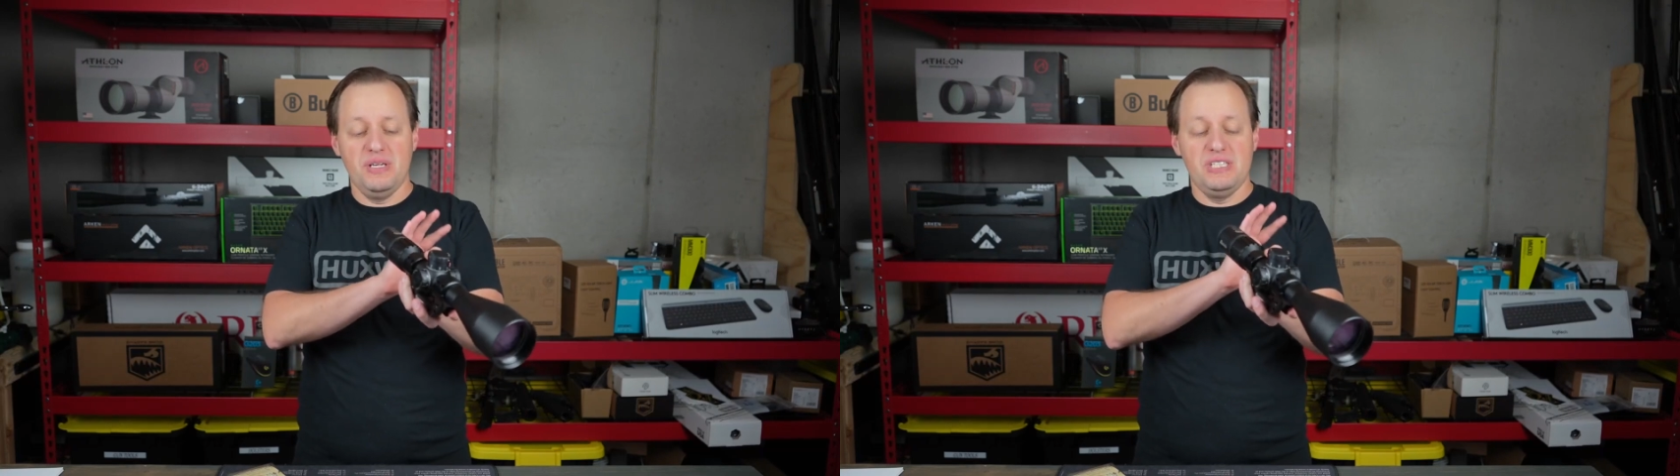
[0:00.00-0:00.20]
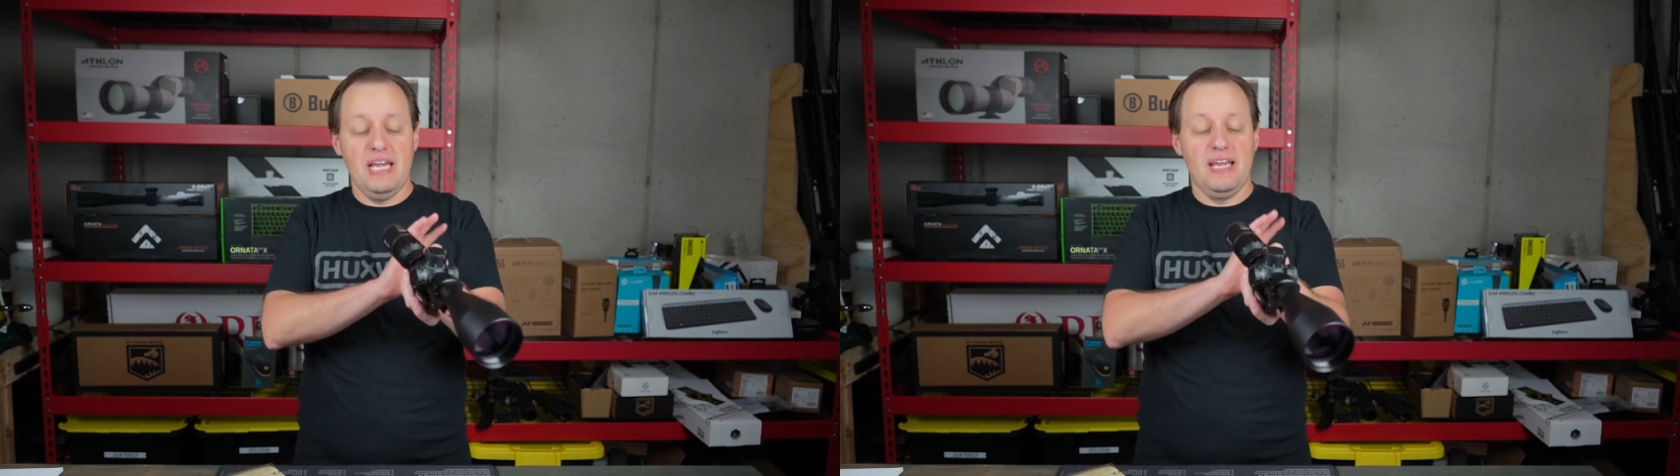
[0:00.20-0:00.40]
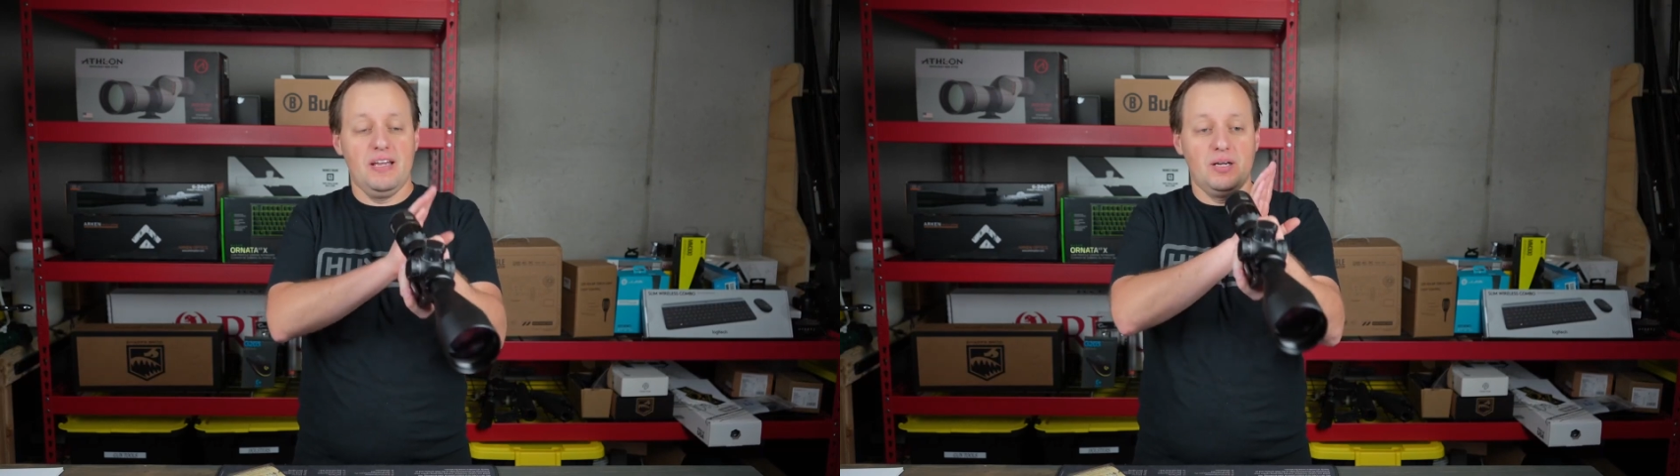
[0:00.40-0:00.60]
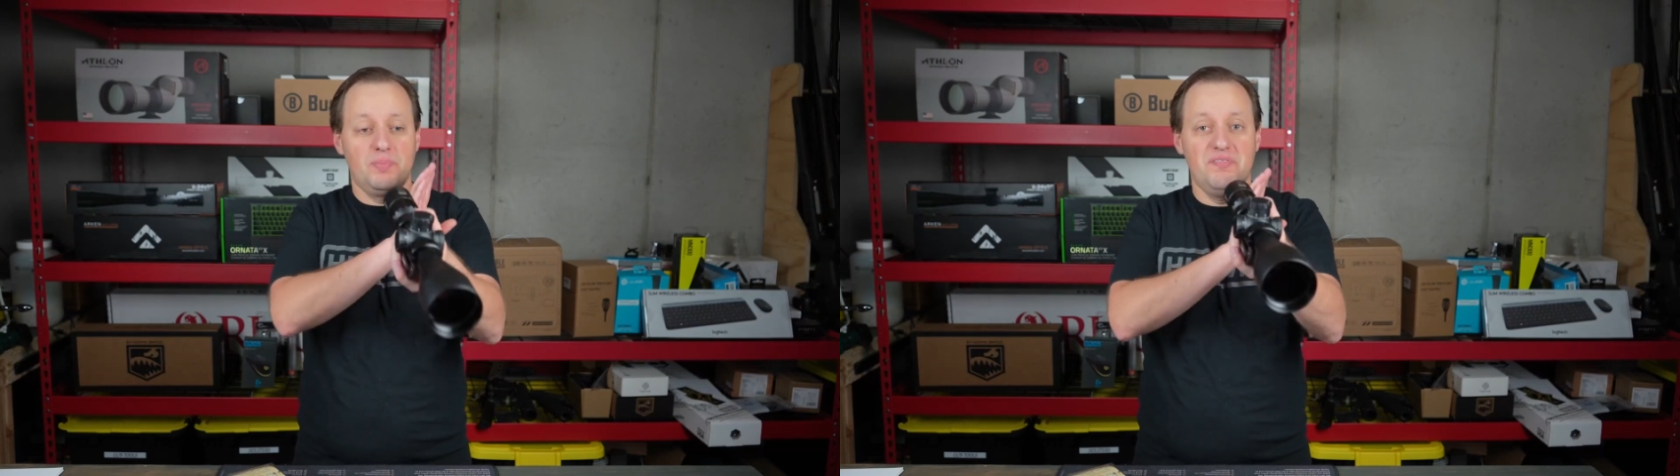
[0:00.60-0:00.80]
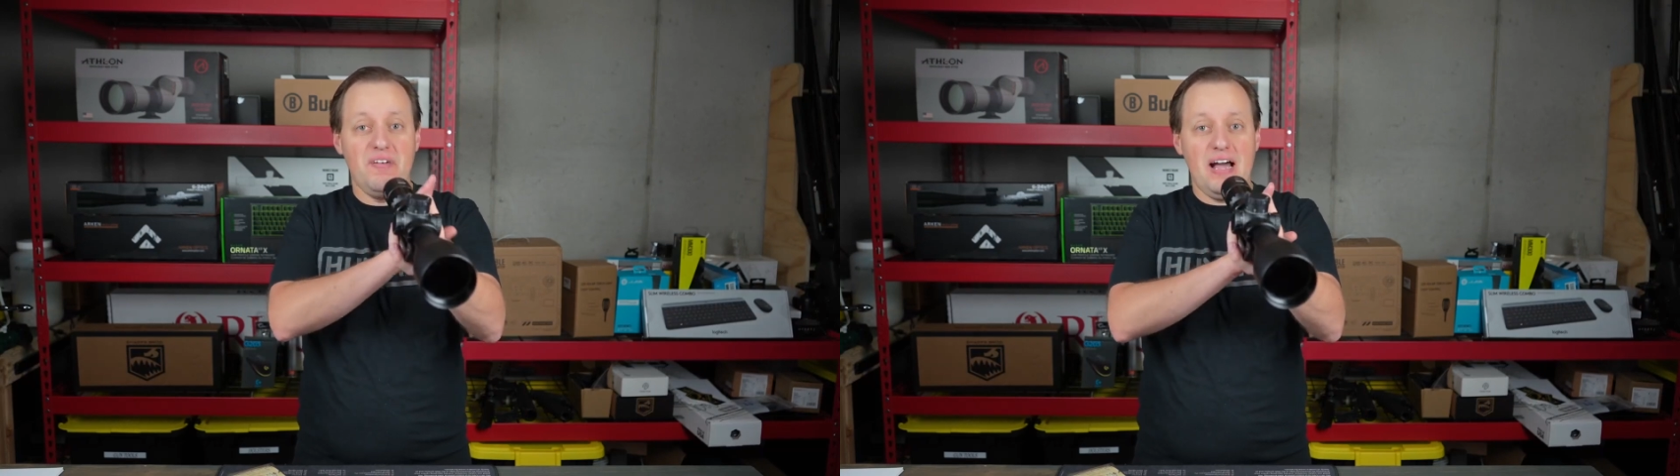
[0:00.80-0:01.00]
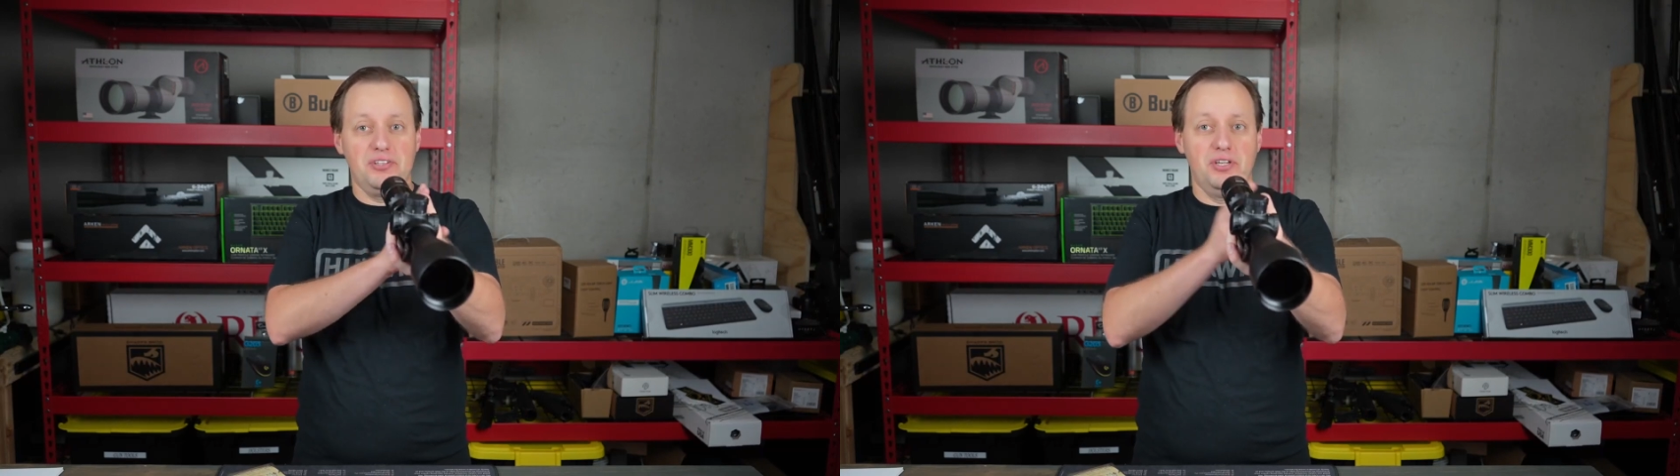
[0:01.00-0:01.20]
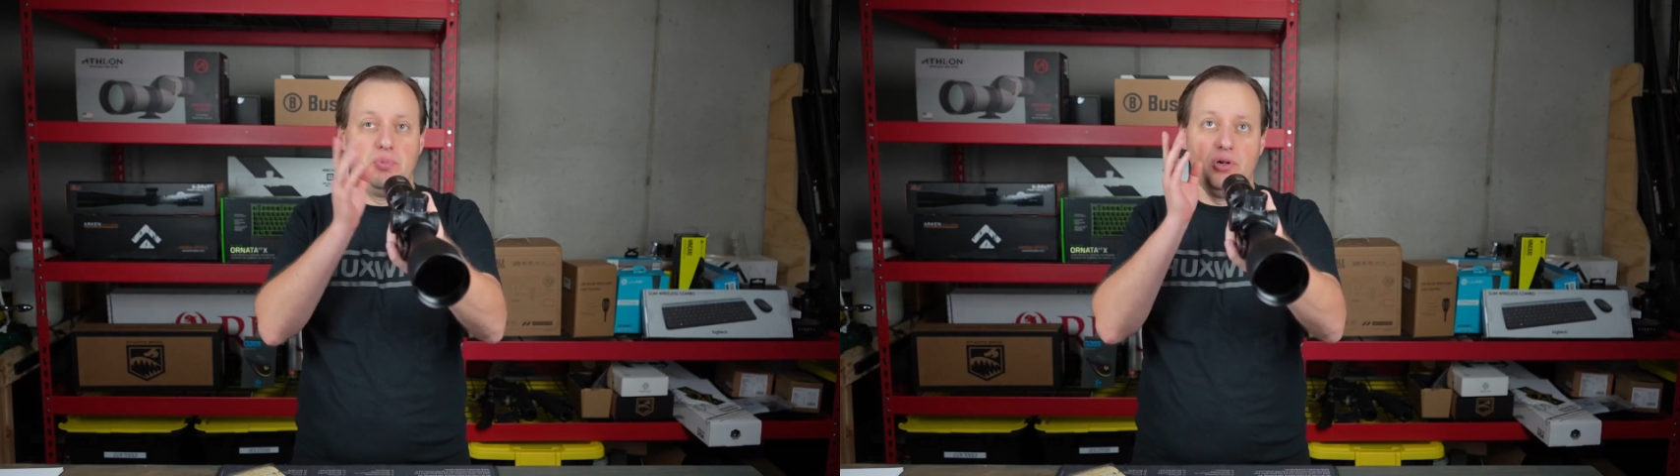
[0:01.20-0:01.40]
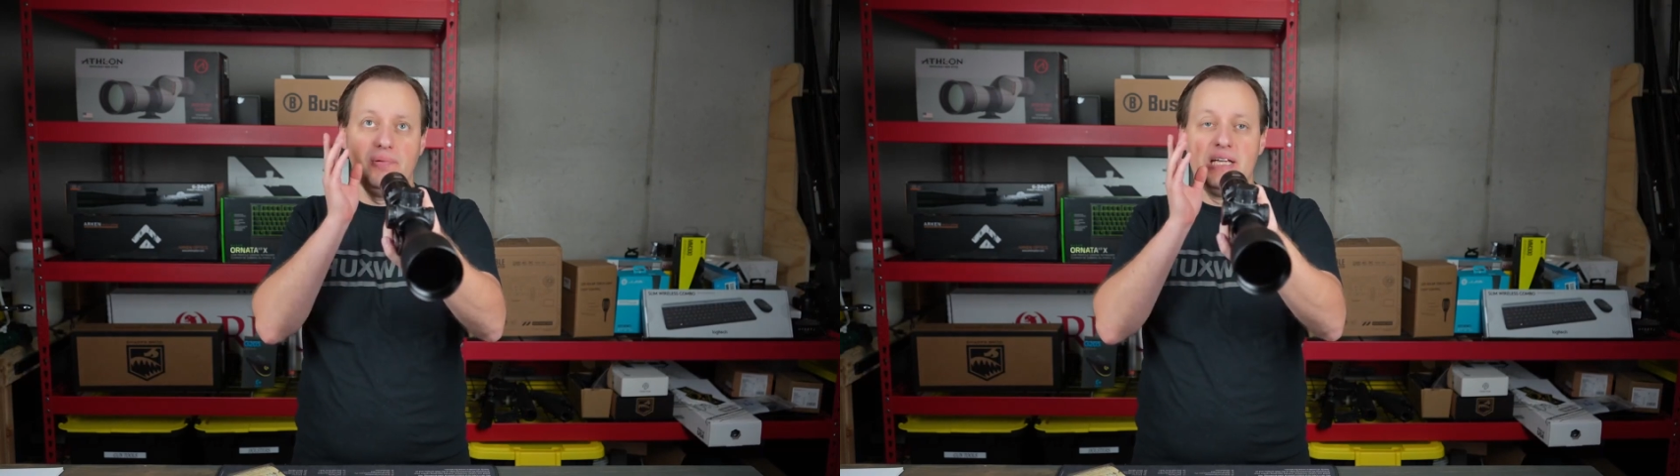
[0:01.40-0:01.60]
taking up
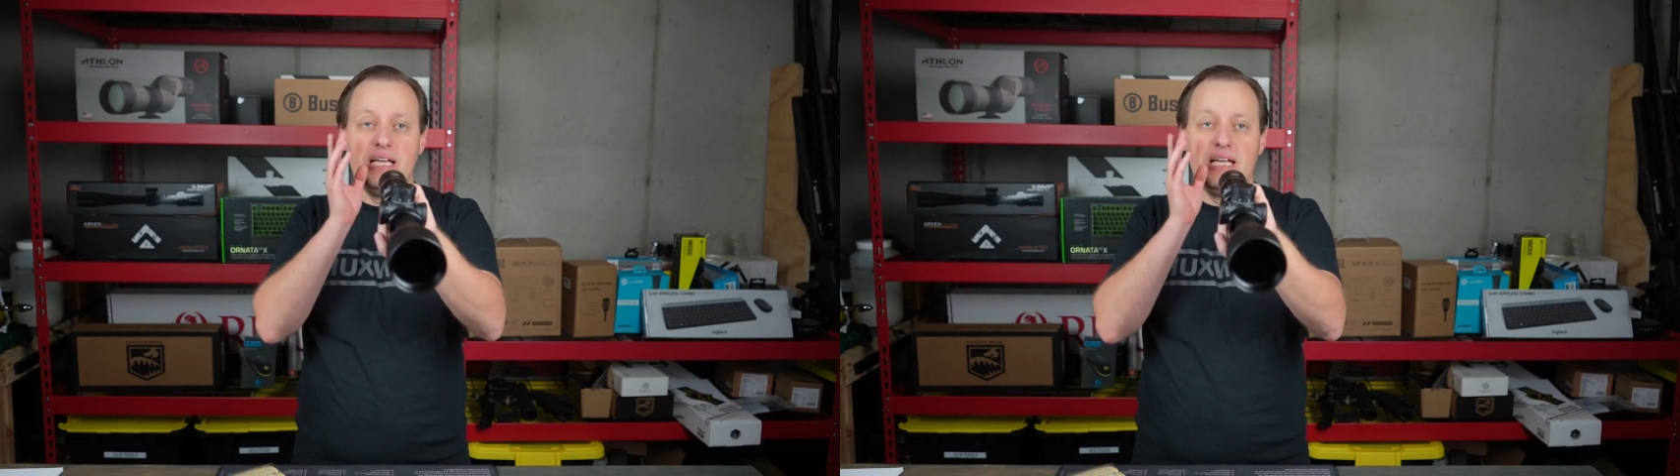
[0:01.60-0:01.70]
valuable